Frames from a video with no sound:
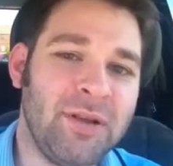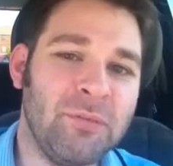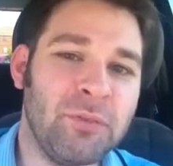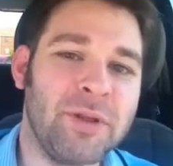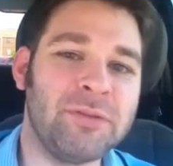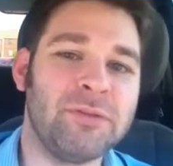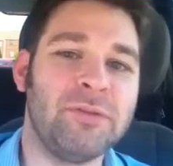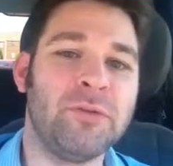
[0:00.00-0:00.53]

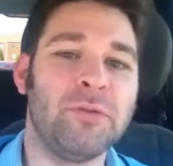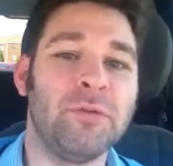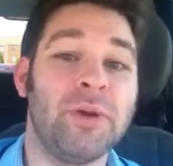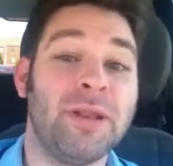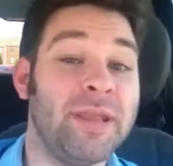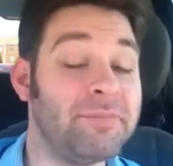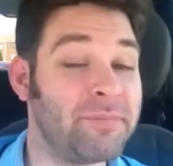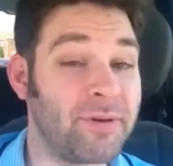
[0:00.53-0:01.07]
went to
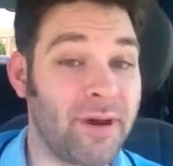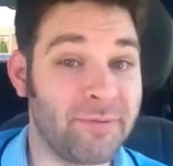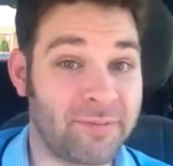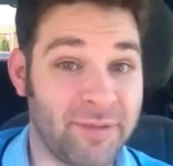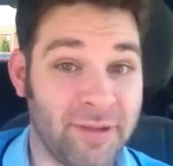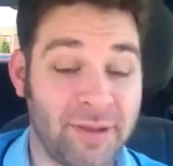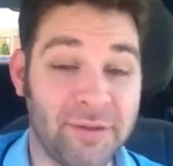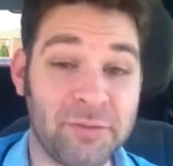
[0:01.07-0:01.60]
an improv
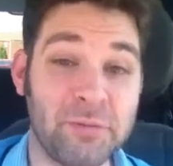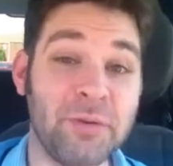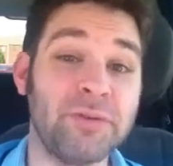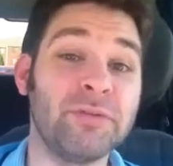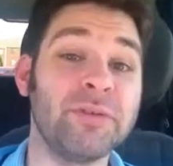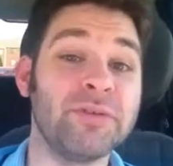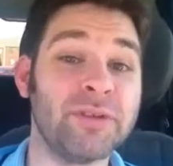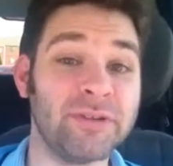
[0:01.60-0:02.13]
class, which
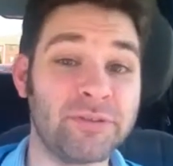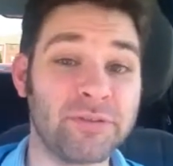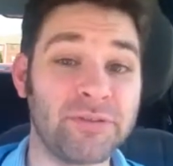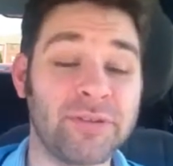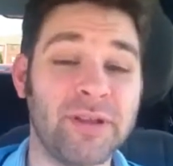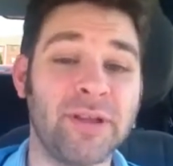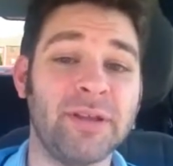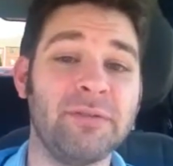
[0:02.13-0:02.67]
was
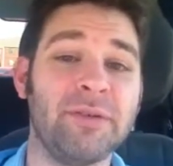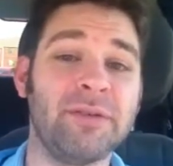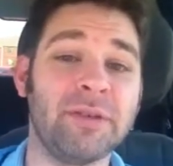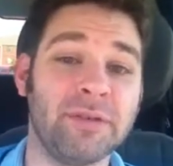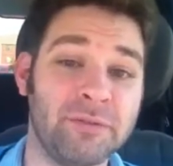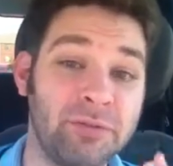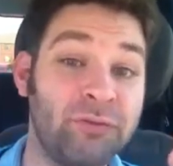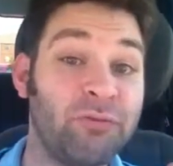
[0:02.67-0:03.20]
interesting.
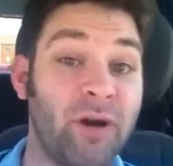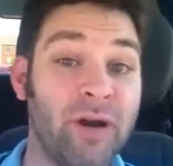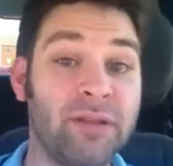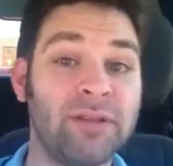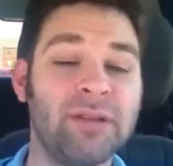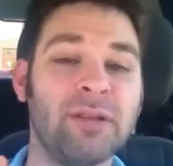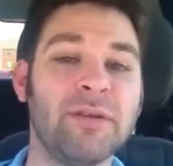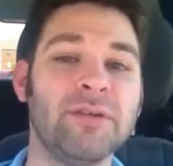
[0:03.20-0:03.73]
It was
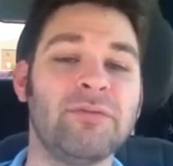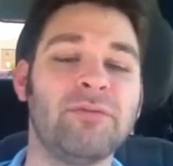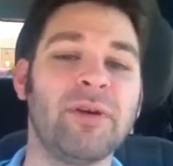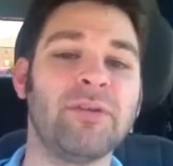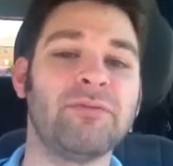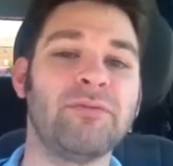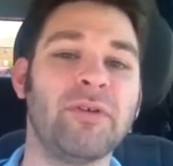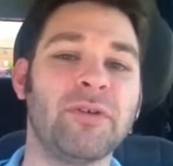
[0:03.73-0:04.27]
fun. It was
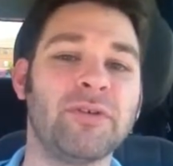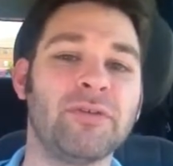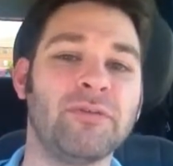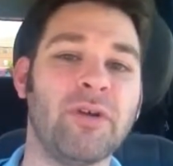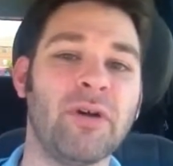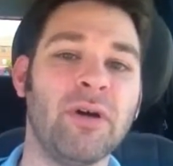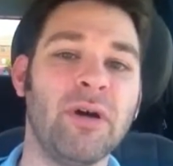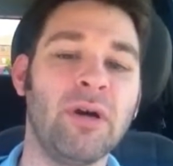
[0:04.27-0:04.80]
fun, first of
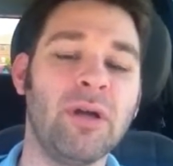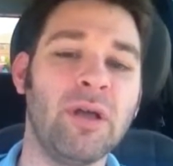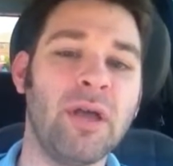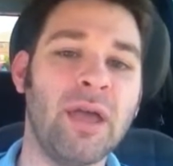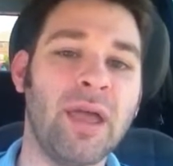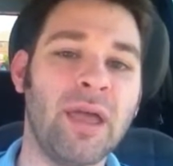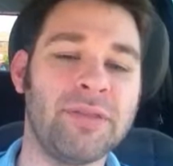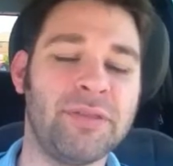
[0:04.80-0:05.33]
all,
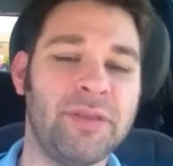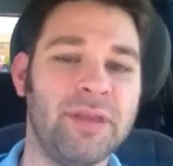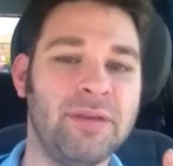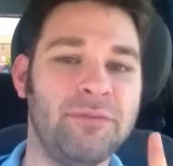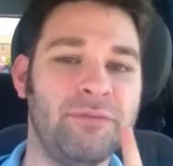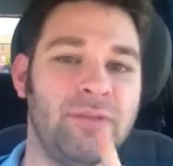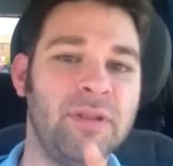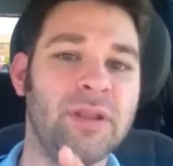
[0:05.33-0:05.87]
at the
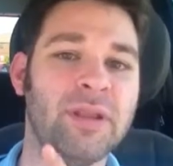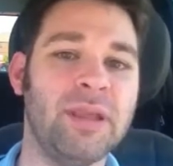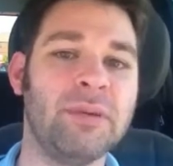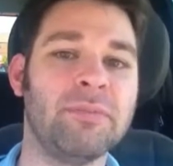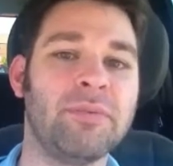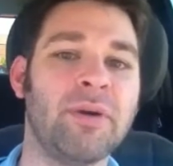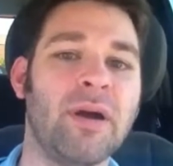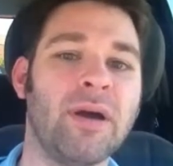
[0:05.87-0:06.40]
Philly
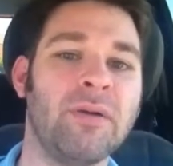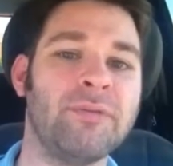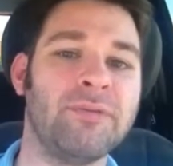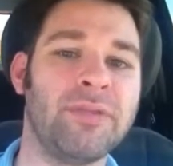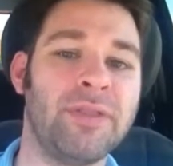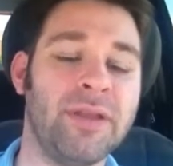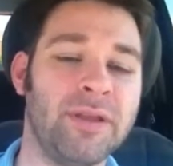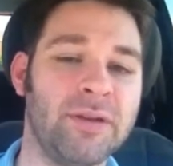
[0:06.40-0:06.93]
Improv
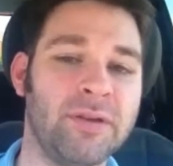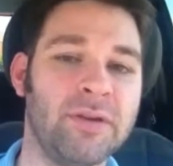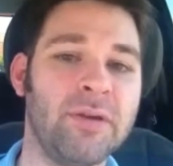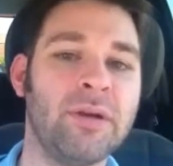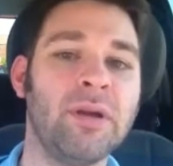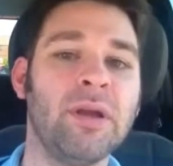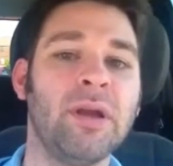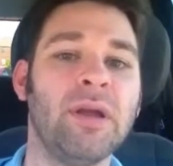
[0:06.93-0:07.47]

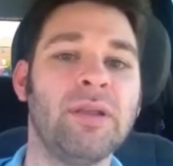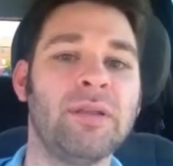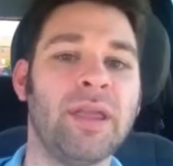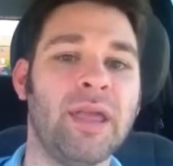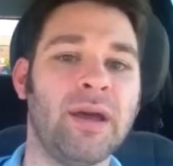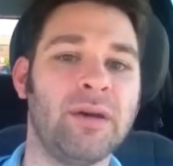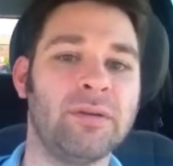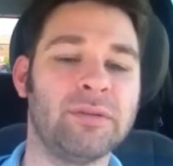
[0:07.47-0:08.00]
Theater
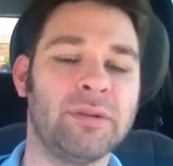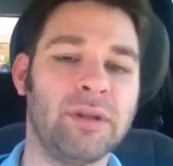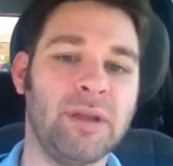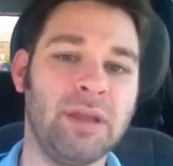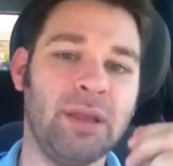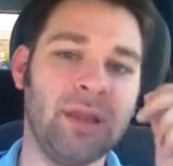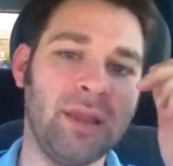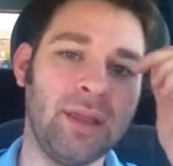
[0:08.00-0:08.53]
down
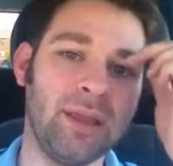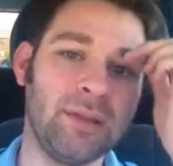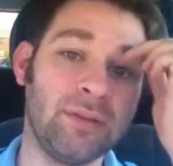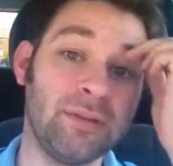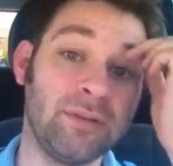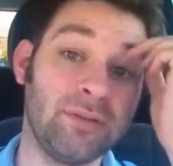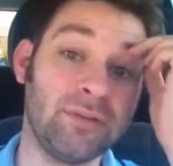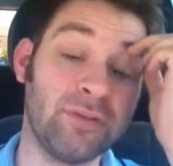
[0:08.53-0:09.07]

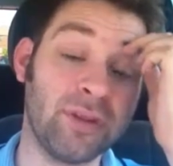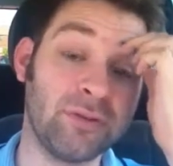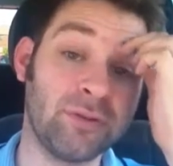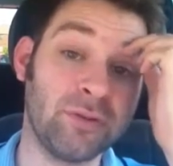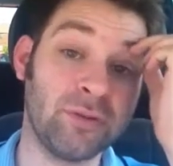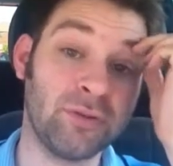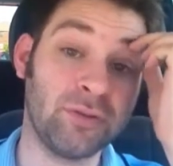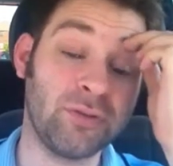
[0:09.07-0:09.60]
in
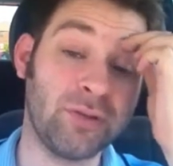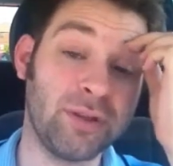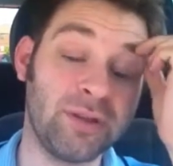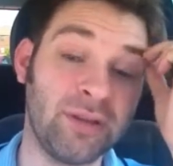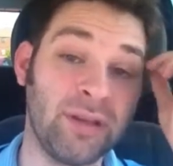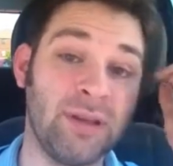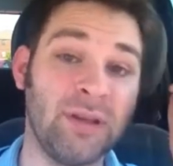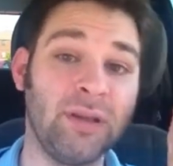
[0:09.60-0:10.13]
Center
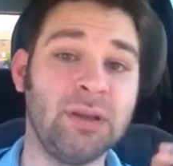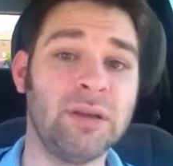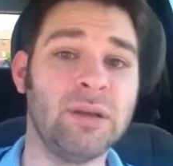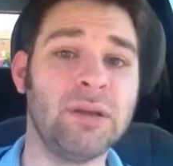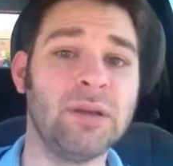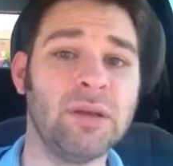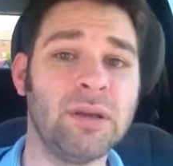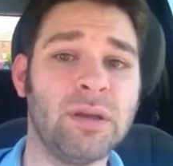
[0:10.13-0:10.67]
City,
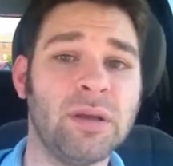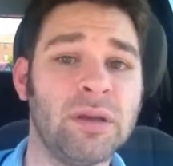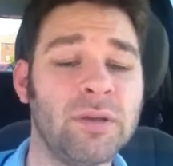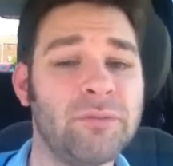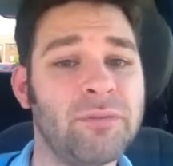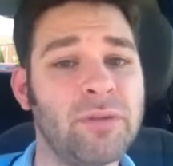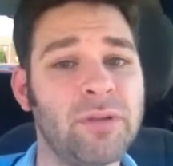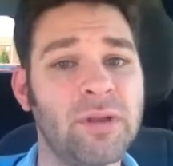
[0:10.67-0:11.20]

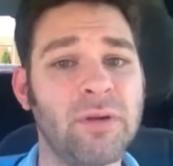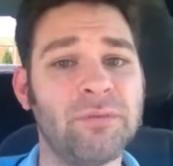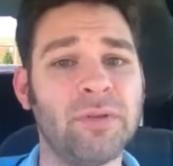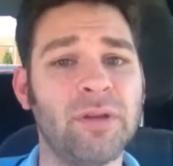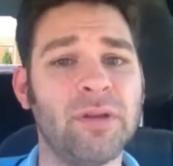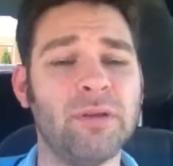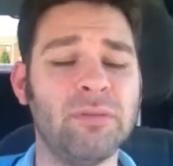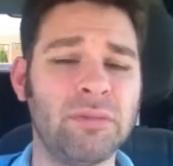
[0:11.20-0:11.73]

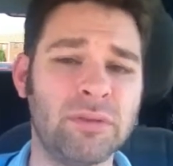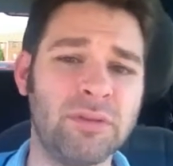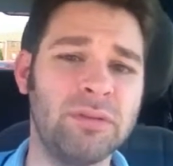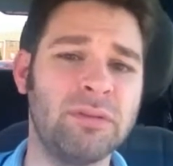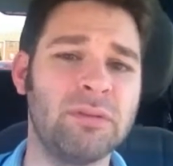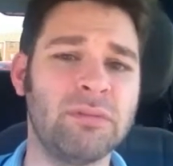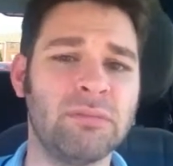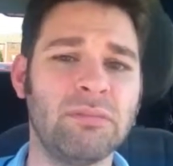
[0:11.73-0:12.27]
Philadelphia,
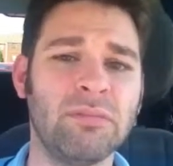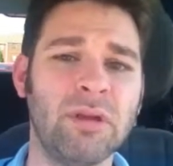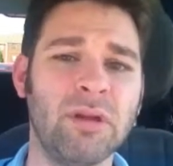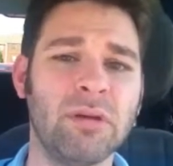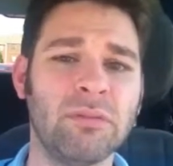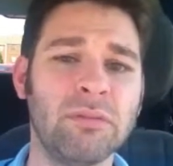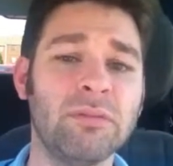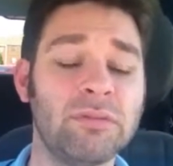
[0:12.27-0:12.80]
which,
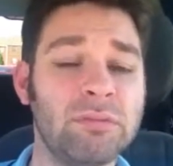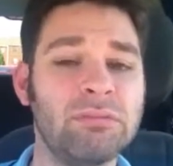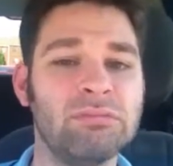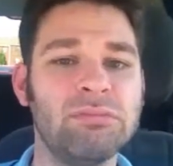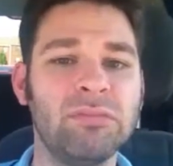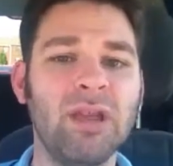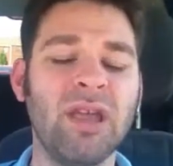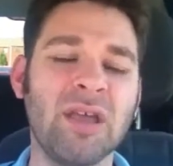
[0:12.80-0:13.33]
yeah,
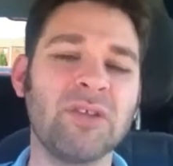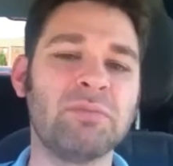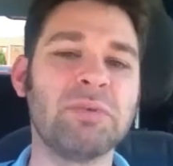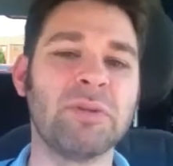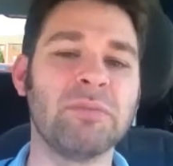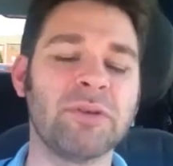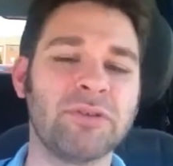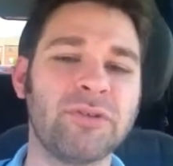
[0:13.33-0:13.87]
it's
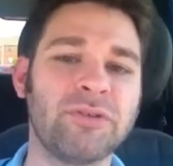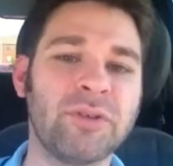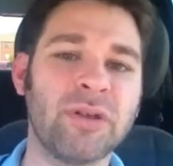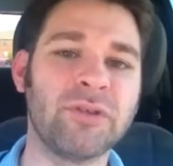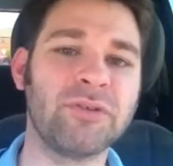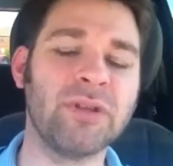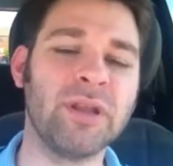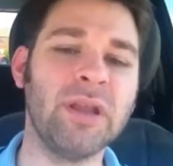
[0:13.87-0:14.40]
pretty much
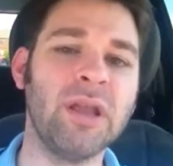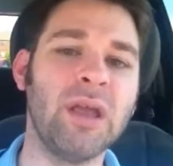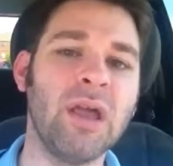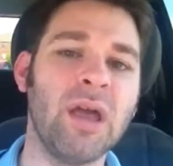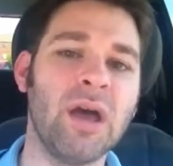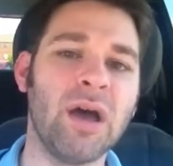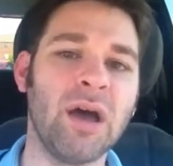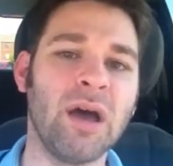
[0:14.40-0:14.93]
Center City.
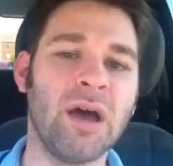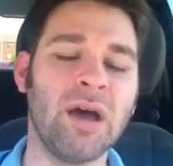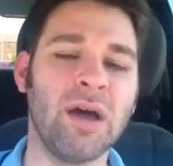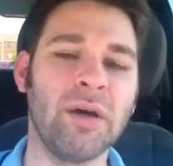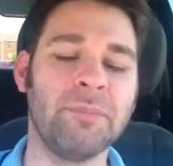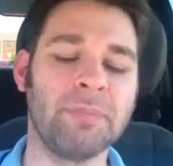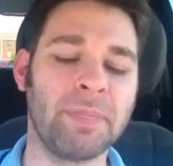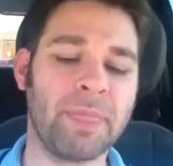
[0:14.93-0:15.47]

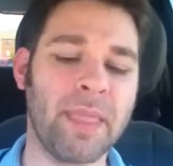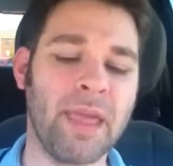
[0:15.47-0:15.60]
My